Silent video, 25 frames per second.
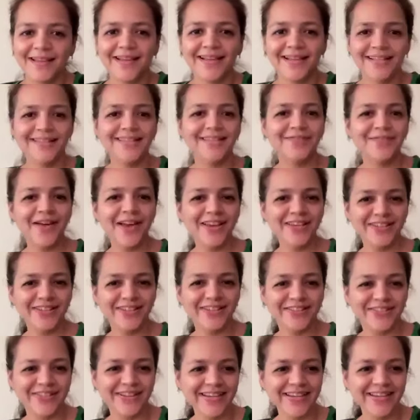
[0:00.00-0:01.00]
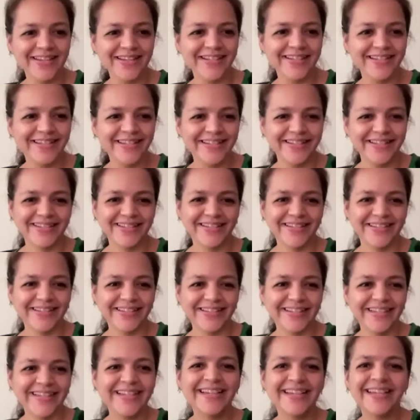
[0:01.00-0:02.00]
It's a fashion, right?
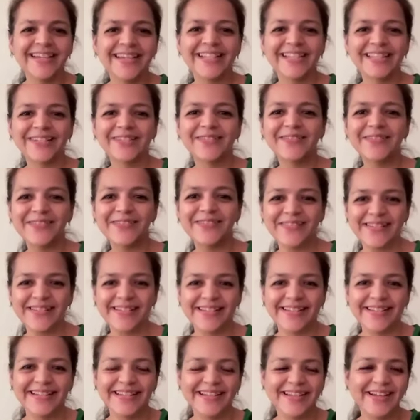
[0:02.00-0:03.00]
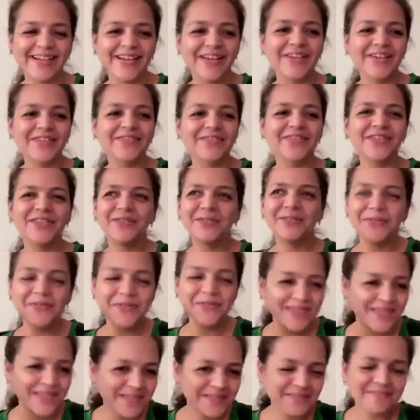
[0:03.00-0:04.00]
It's cool if we
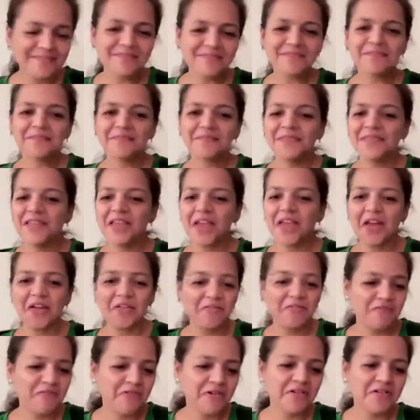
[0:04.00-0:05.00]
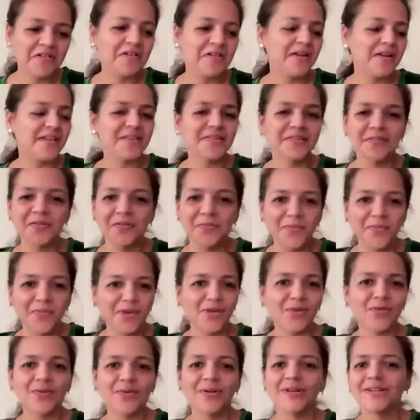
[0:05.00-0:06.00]
use the F word and so
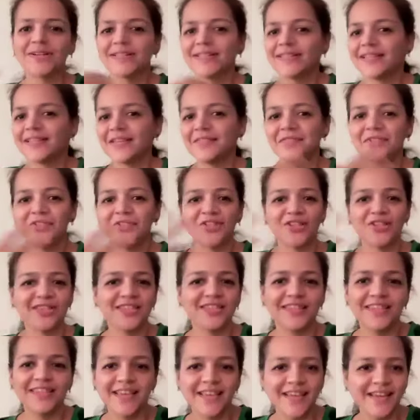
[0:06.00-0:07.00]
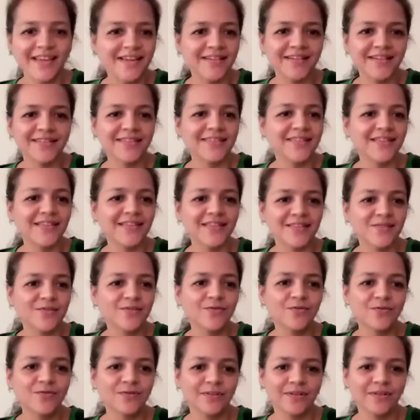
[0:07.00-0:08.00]
many words and then we just say it, it's
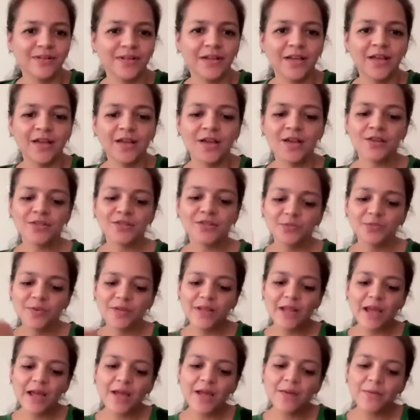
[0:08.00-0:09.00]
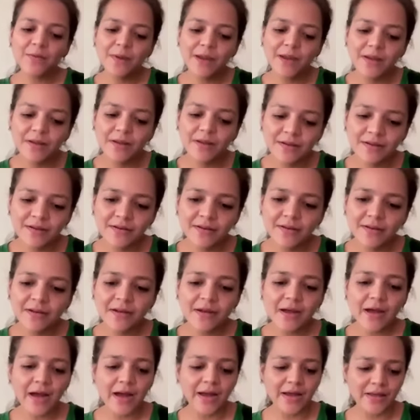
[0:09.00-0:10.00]
cool. So when I went,
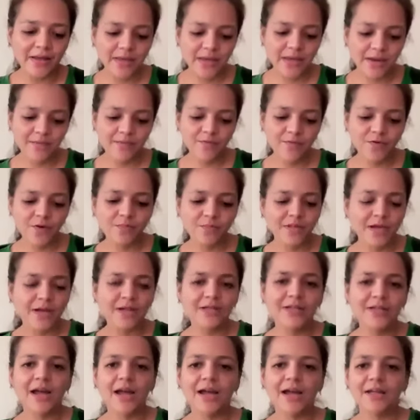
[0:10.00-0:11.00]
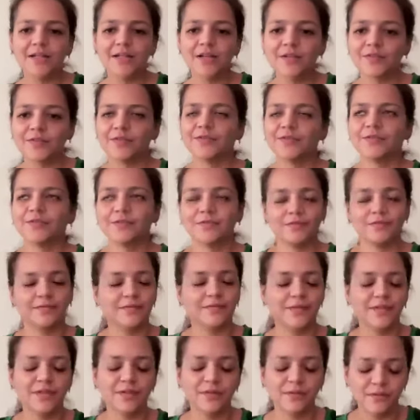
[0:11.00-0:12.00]
I came from that kind of,
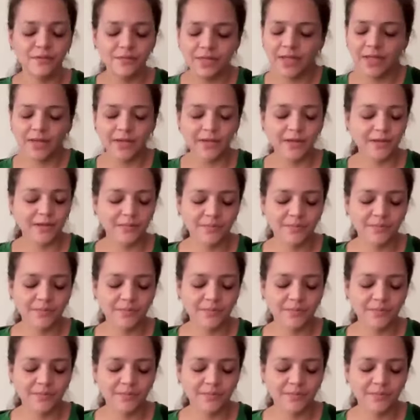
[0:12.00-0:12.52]
like